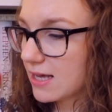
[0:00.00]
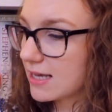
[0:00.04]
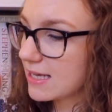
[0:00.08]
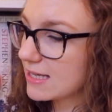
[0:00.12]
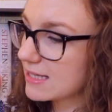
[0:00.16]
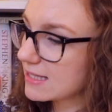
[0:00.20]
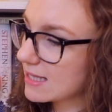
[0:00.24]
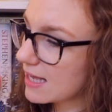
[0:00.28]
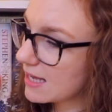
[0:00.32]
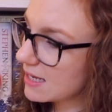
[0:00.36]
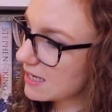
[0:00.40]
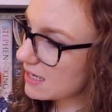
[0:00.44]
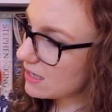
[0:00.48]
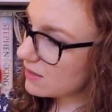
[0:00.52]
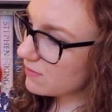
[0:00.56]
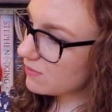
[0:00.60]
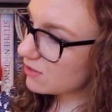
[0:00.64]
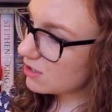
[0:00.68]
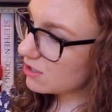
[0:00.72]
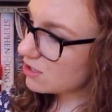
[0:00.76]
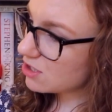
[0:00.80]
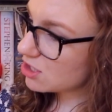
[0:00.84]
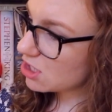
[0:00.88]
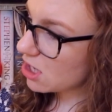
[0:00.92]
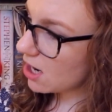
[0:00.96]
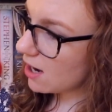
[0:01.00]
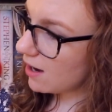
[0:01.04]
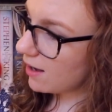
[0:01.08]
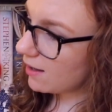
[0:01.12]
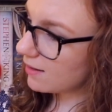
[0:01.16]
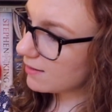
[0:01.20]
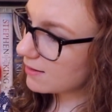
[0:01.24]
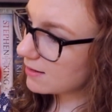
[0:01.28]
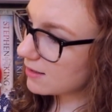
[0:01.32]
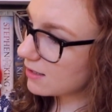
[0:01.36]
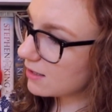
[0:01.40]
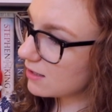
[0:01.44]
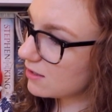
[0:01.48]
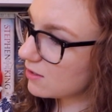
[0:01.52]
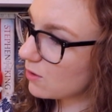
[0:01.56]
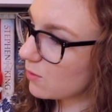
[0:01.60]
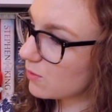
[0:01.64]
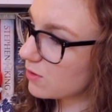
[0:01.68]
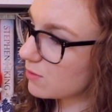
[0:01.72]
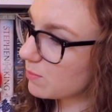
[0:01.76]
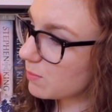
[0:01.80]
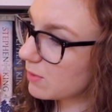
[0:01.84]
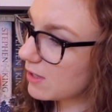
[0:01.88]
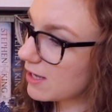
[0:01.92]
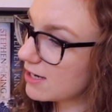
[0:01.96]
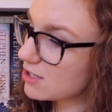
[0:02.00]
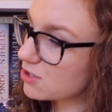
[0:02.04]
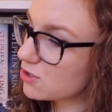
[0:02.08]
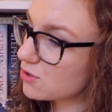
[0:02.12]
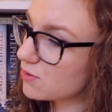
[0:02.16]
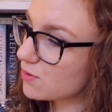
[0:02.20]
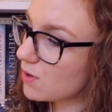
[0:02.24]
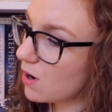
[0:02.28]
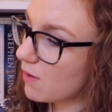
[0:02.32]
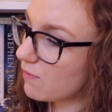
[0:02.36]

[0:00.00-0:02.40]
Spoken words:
is that even a child can know the pleasure